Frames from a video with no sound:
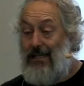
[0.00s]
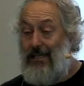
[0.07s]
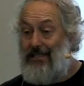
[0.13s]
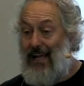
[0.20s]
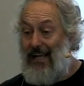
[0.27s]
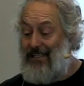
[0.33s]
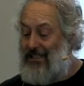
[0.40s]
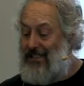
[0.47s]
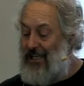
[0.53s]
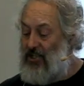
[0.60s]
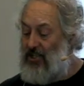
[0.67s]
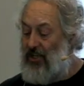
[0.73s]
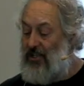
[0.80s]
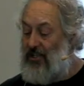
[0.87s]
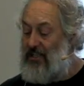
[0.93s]
and
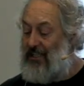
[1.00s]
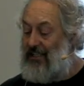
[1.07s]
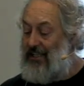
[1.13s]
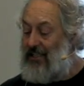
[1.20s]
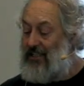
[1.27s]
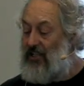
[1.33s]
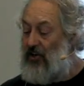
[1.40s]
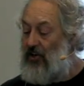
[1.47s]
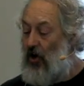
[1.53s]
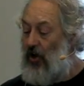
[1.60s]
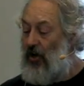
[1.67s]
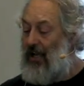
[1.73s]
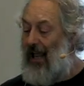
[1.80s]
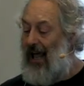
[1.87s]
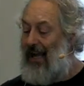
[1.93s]
statisticians conducted an
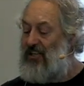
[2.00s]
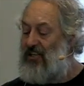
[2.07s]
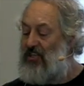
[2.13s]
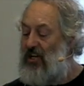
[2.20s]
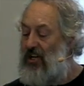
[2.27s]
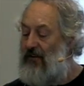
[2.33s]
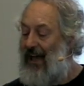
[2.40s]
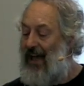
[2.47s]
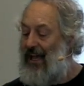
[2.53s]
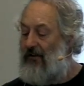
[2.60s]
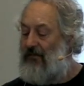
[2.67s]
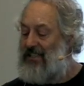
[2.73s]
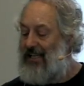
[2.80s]
online survey of